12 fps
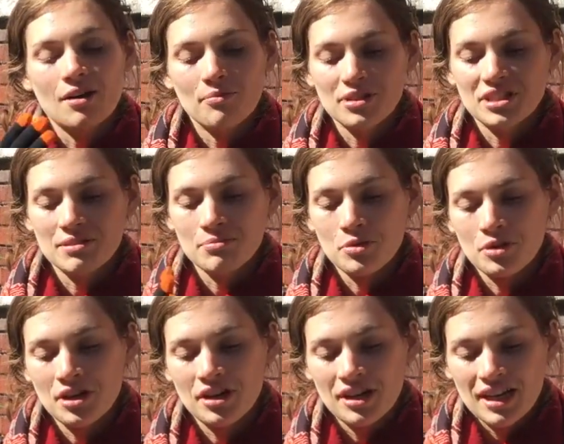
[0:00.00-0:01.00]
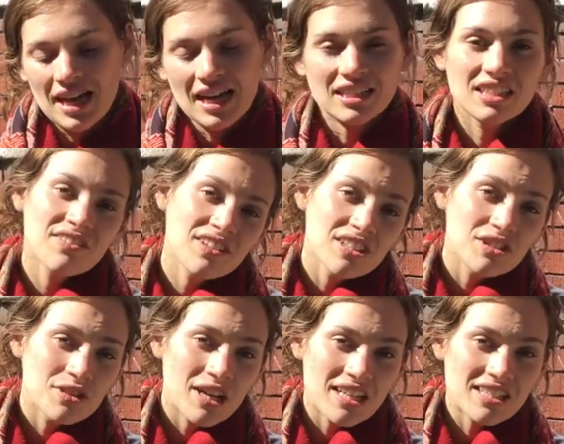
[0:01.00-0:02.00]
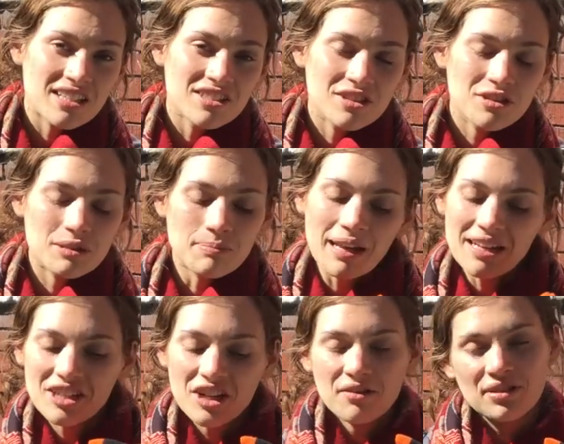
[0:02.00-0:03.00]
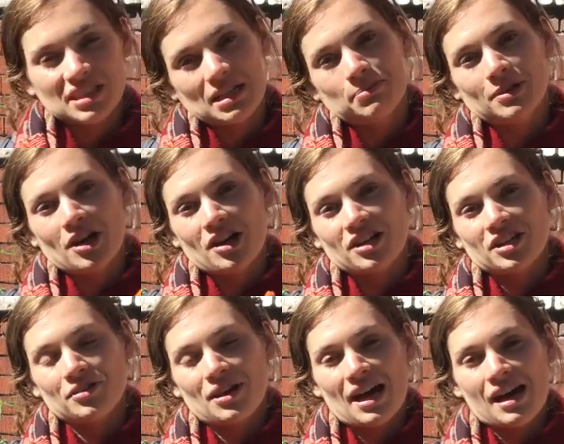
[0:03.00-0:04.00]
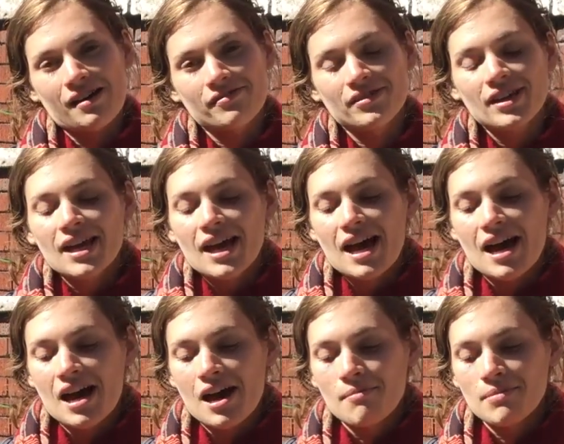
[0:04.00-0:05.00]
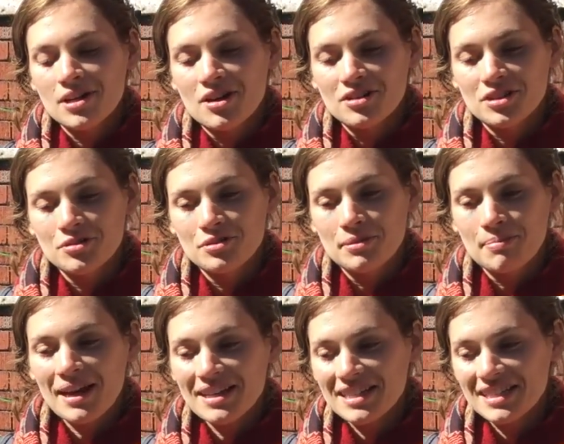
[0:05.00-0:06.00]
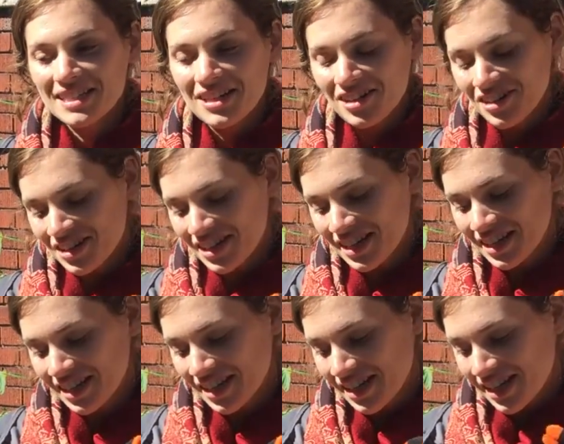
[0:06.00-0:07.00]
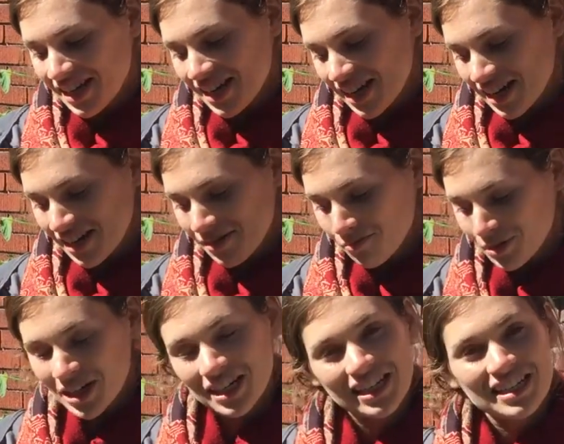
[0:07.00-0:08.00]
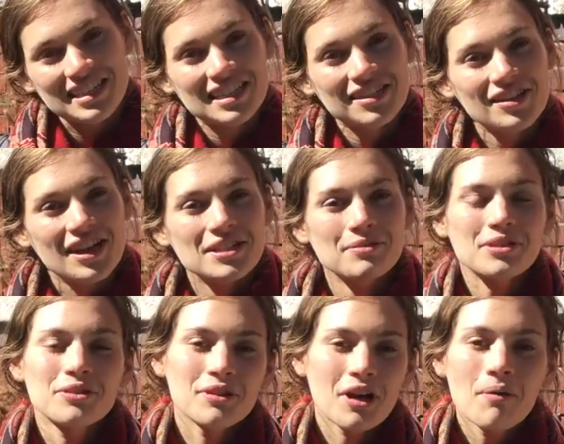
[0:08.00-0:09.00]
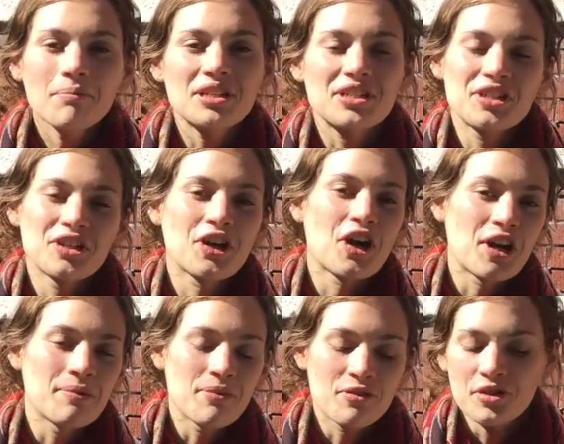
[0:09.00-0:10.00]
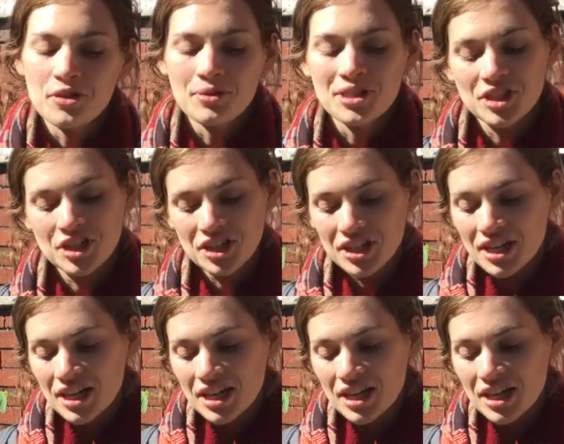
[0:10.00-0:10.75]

with some more activities you guys can do depending on what type of garden you have, and also depending on what it is that you guys want to accomplish in your garden for the winter.